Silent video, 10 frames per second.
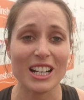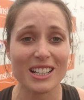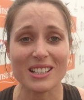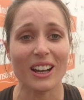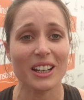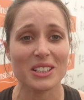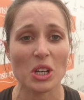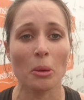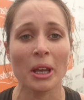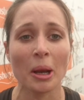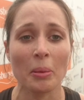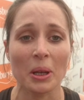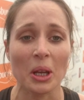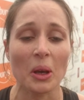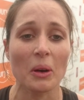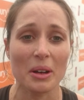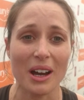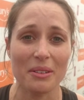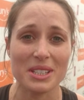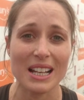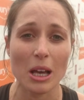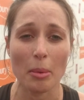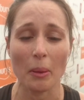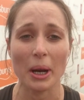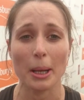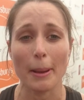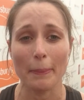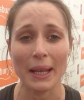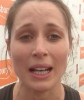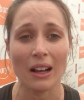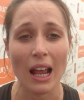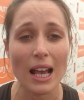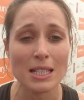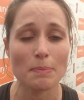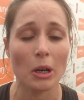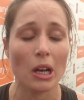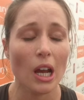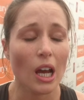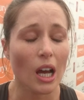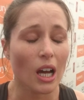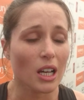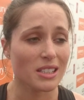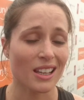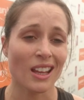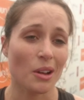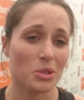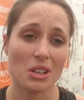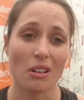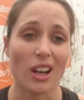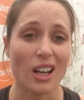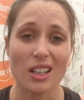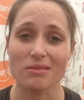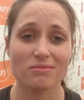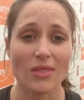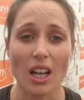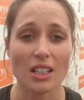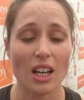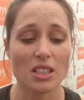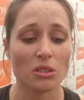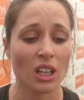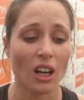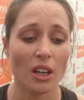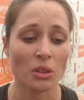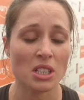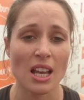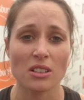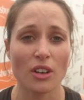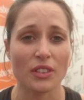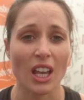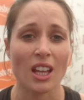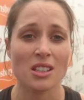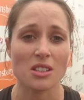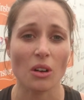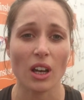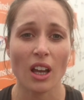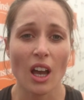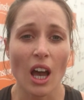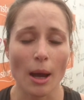really excited to come here, but knew I was a little bit worried about being in our class, but saying that, it was alright. I only tailed off at the end, so I